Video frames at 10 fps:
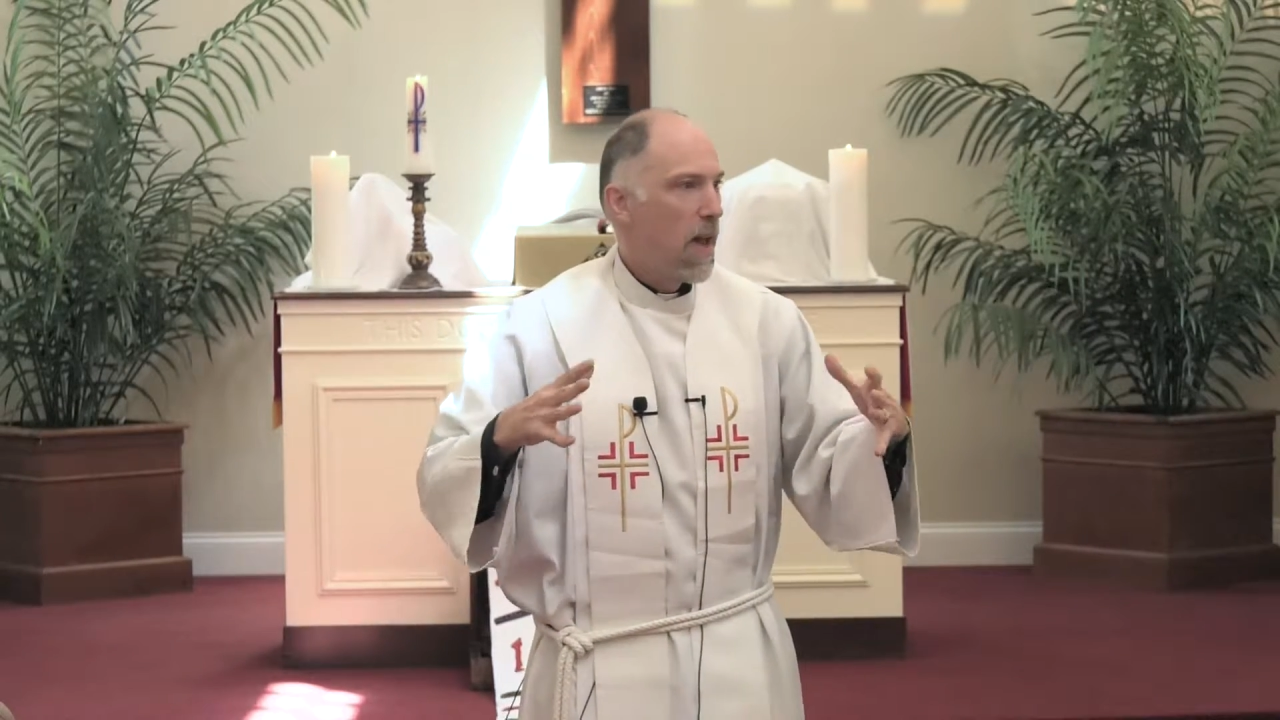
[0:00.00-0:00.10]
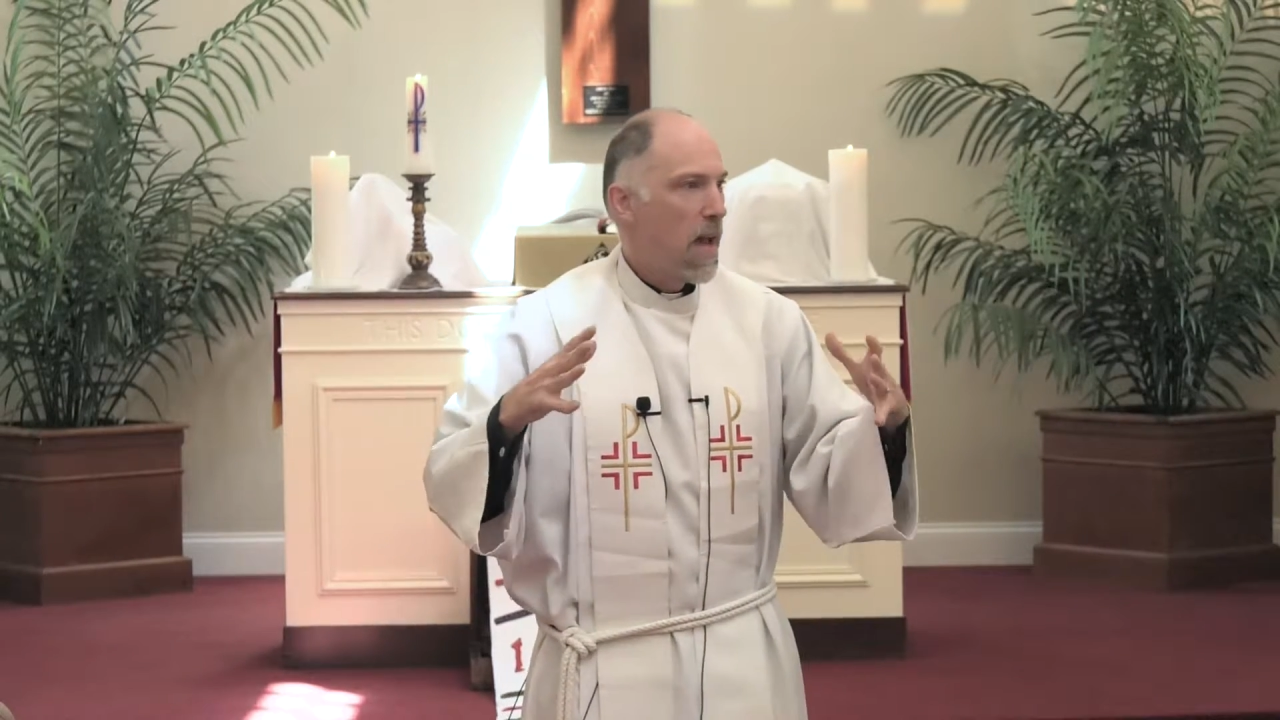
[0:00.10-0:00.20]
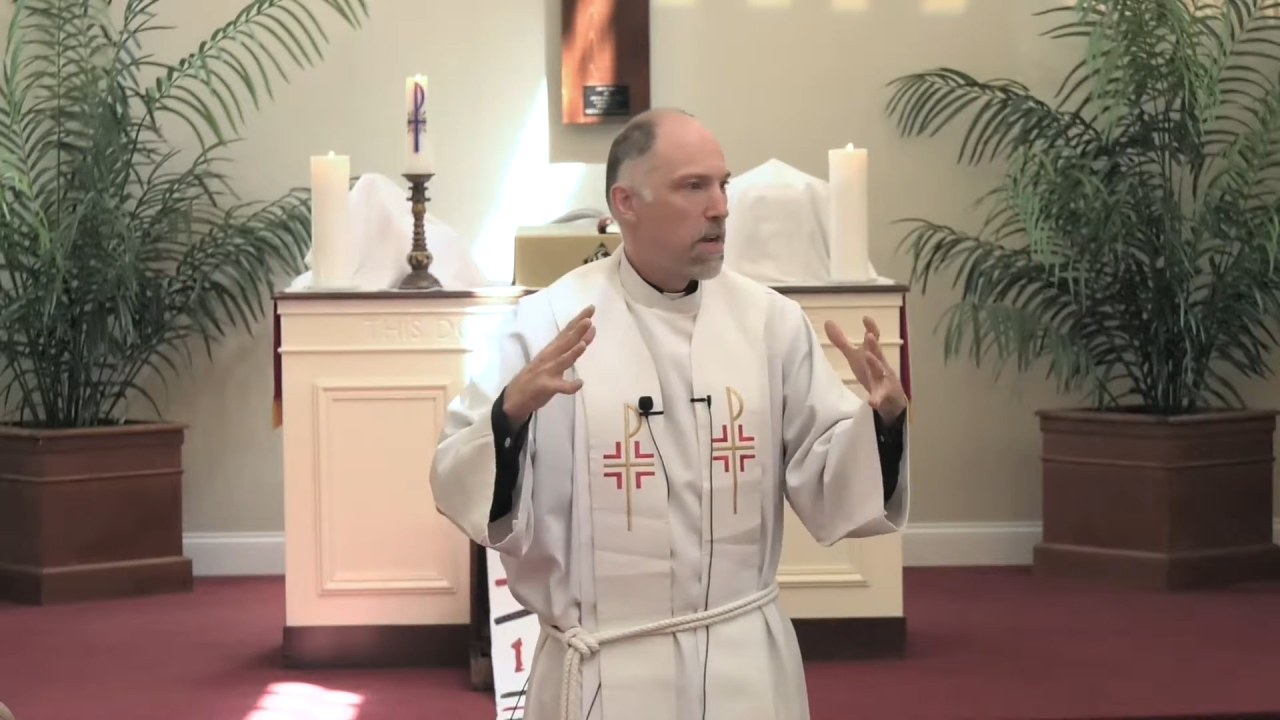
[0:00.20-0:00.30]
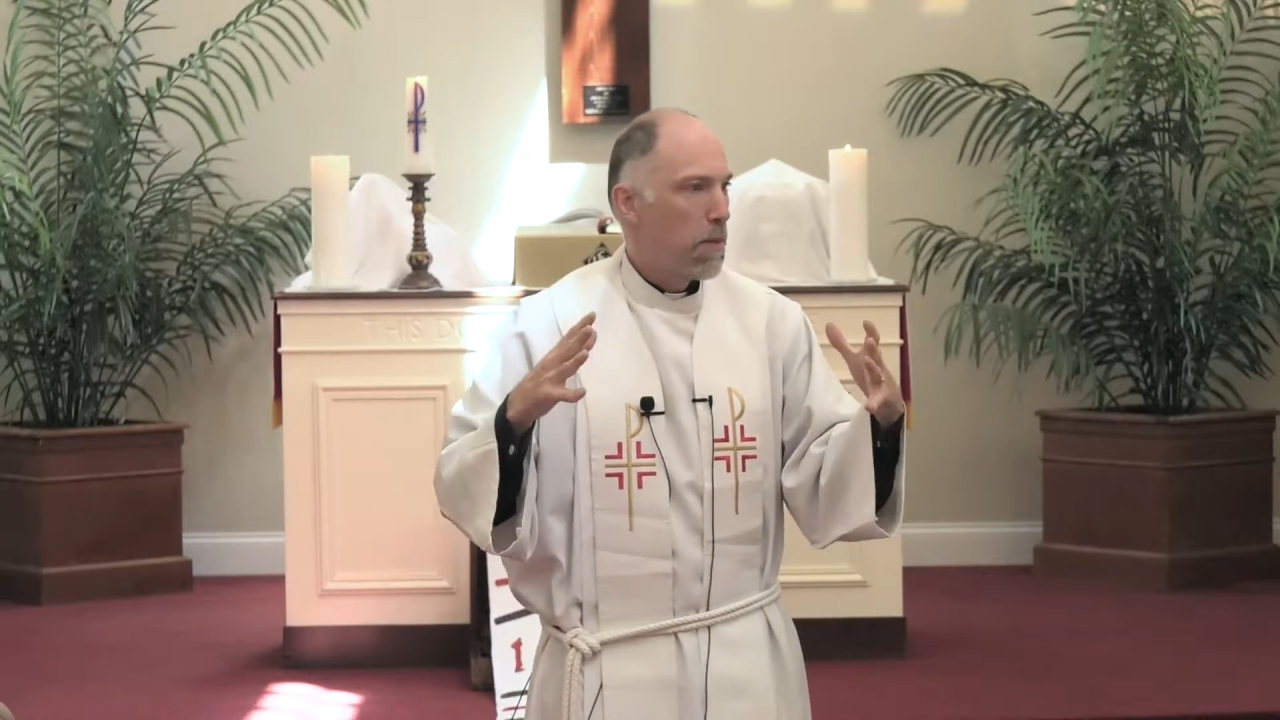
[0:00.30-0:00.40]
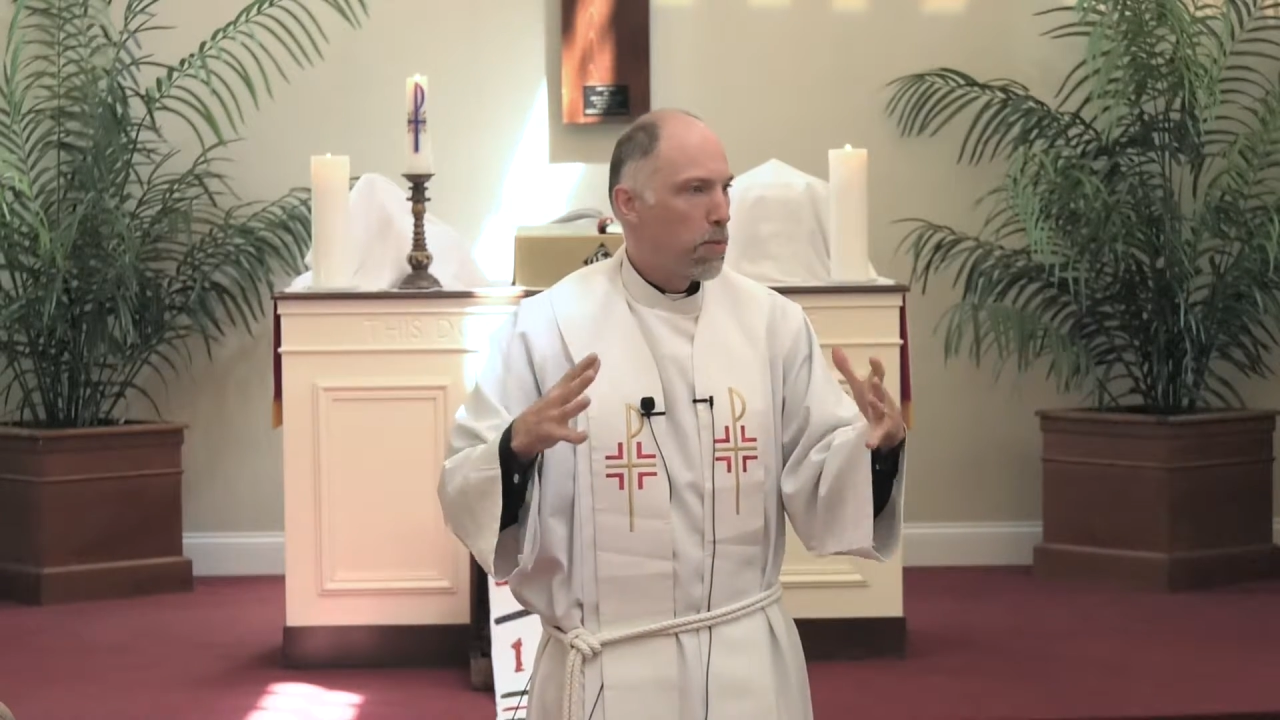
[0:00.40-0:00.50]

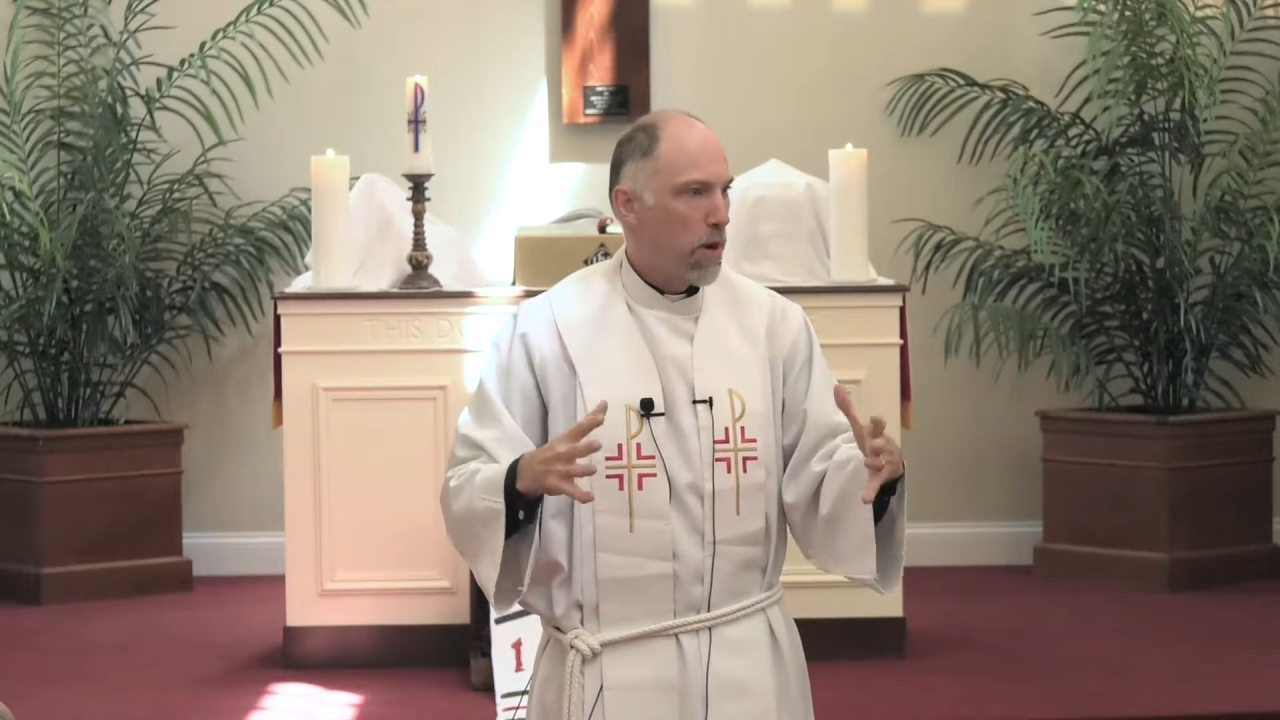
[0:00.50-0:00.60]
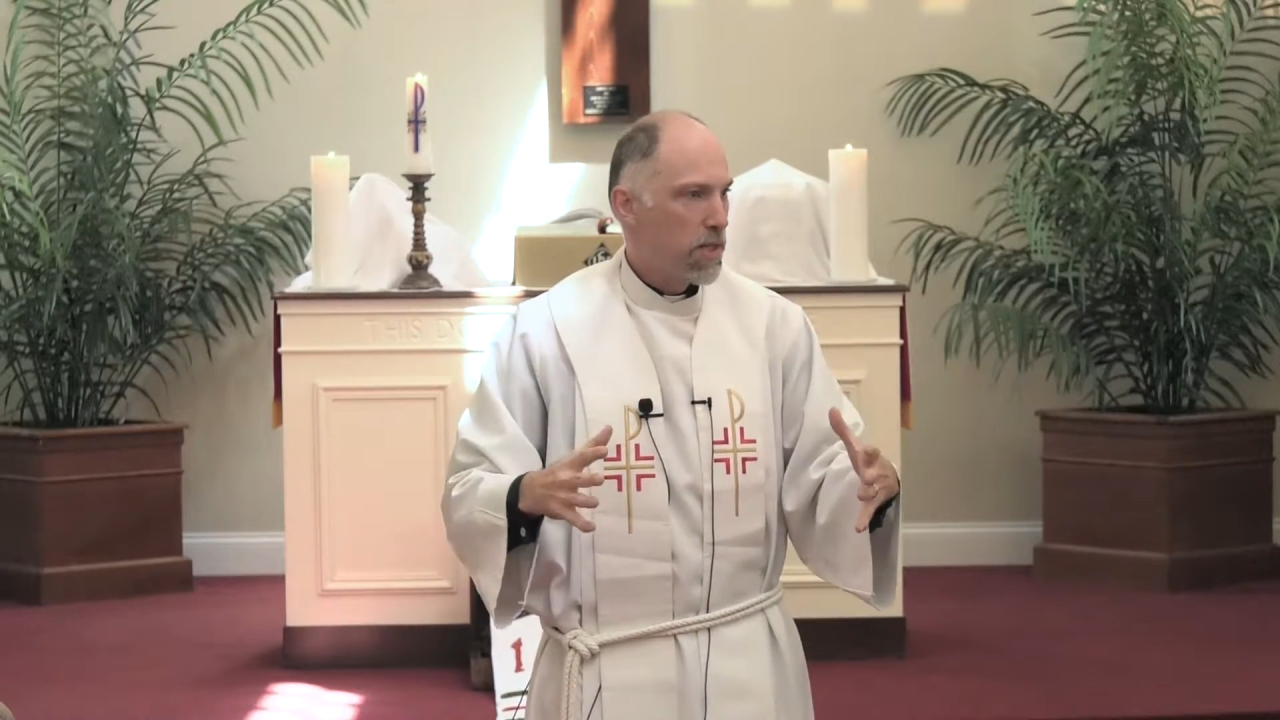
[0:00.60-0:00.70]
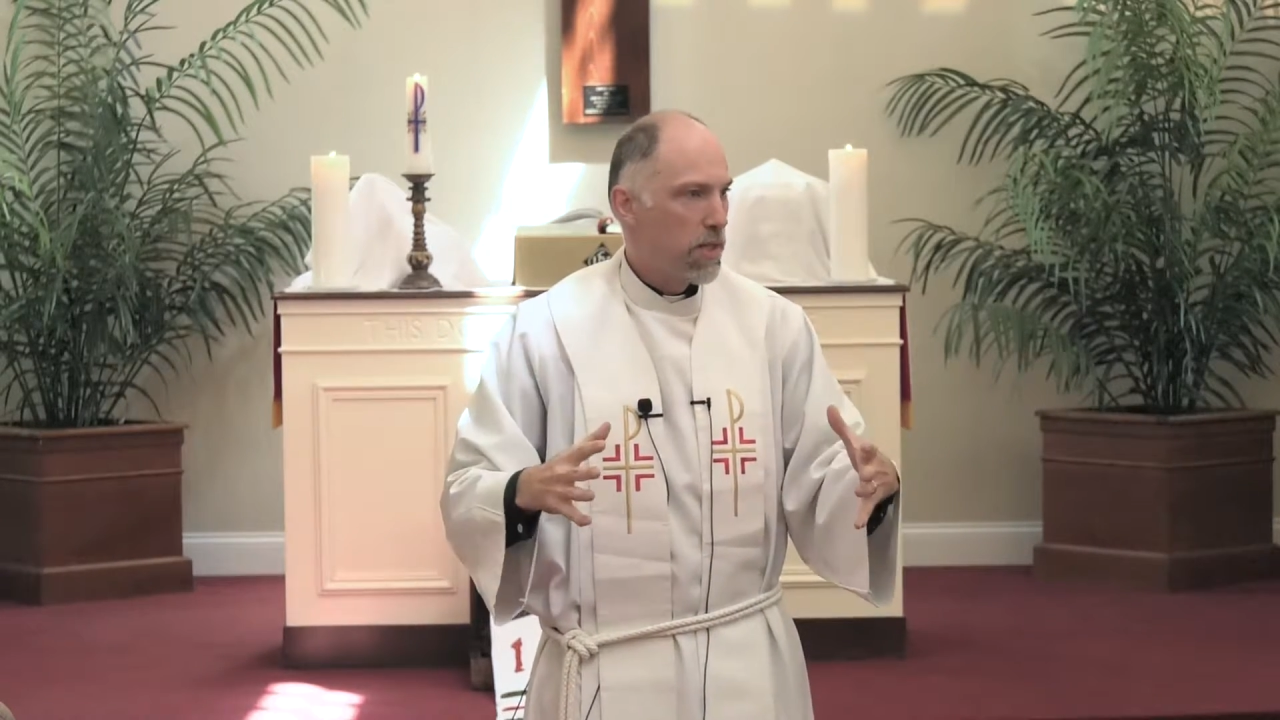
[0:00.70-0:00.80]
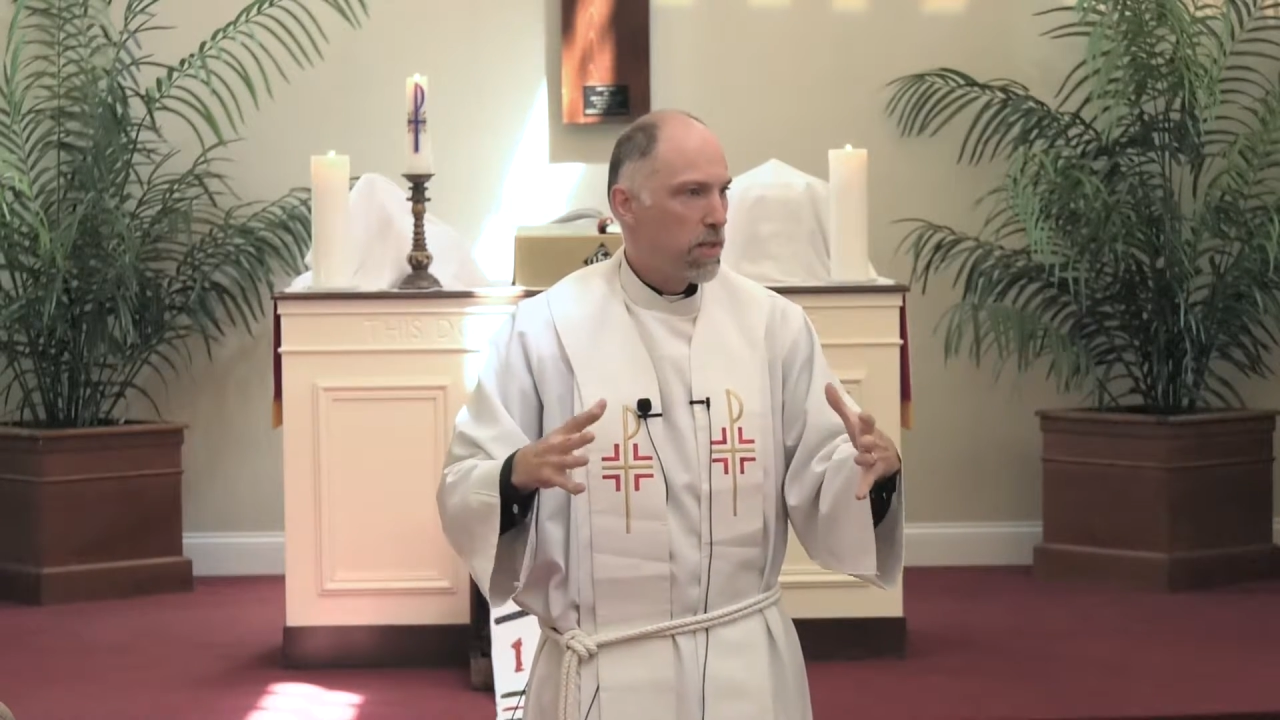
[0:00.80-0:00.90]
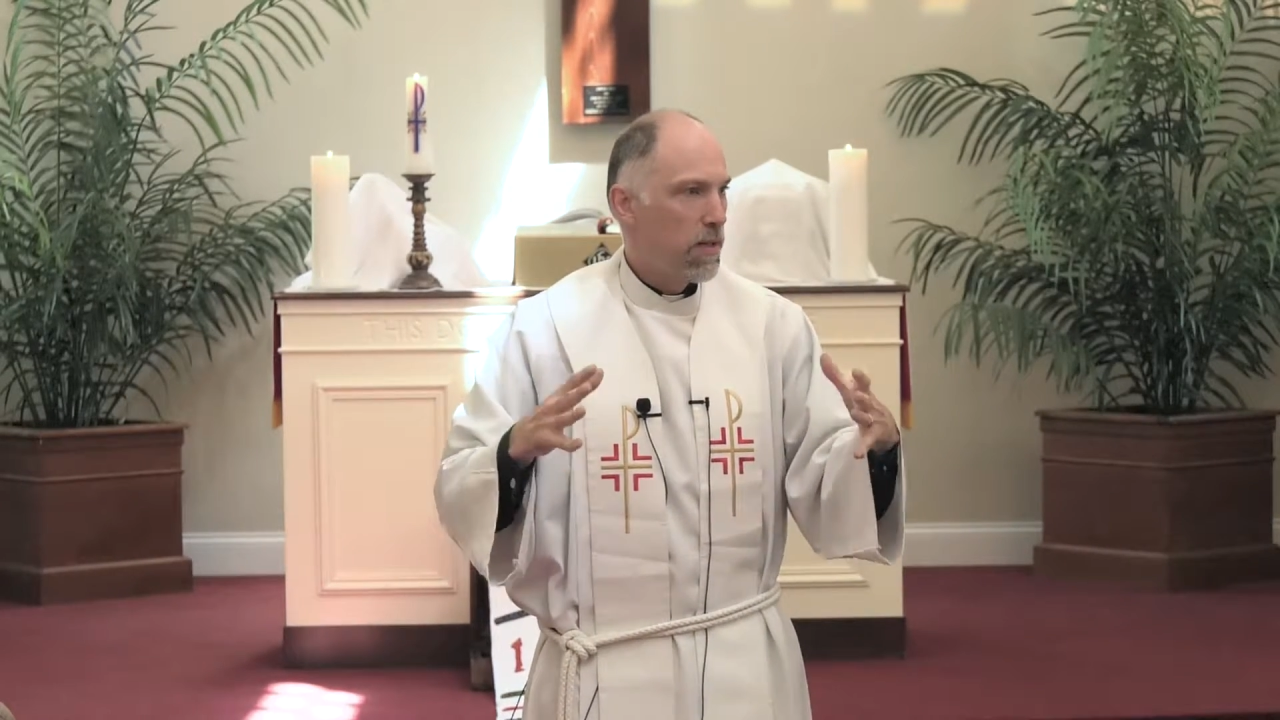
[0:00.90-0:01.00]
and a
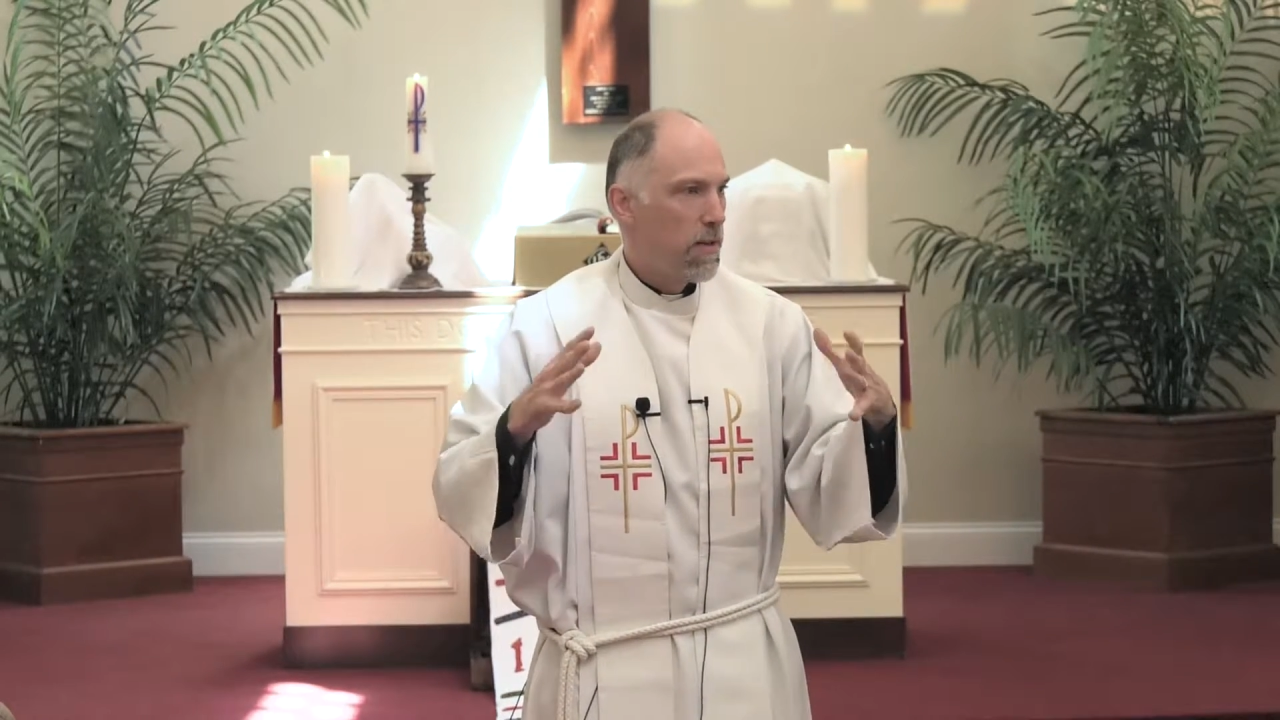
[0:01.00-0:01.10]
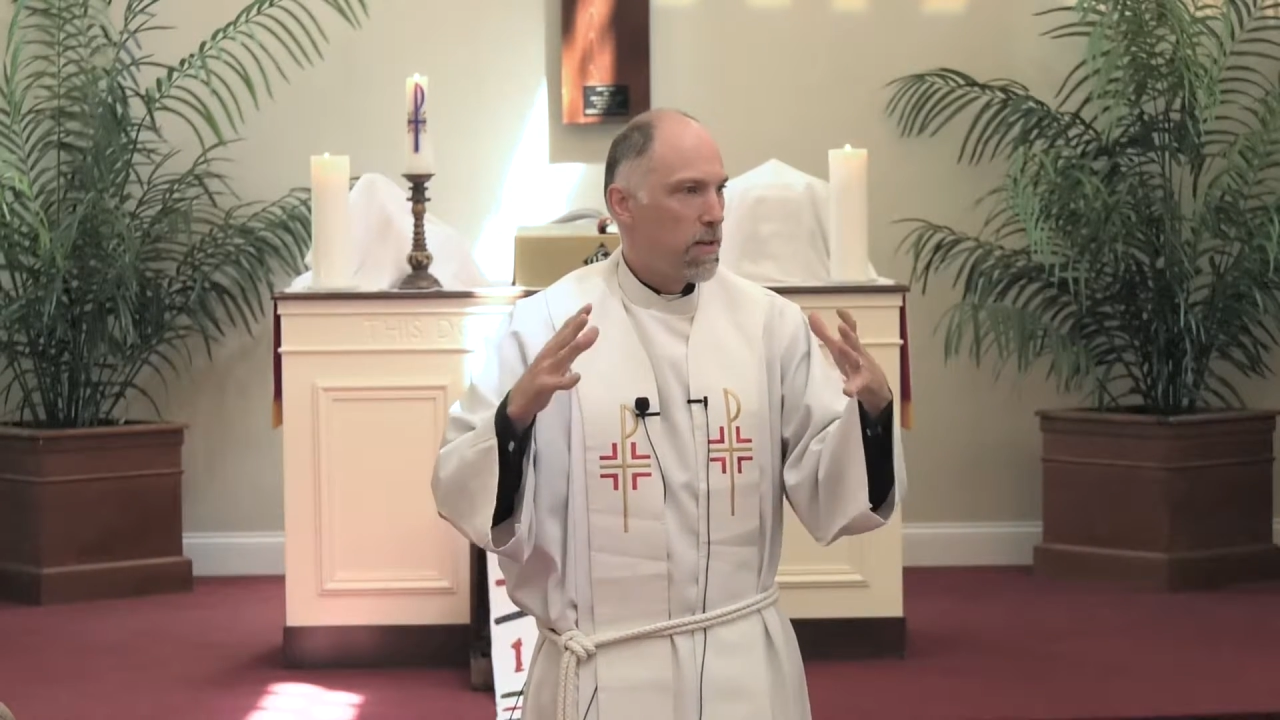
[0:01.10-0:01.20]
present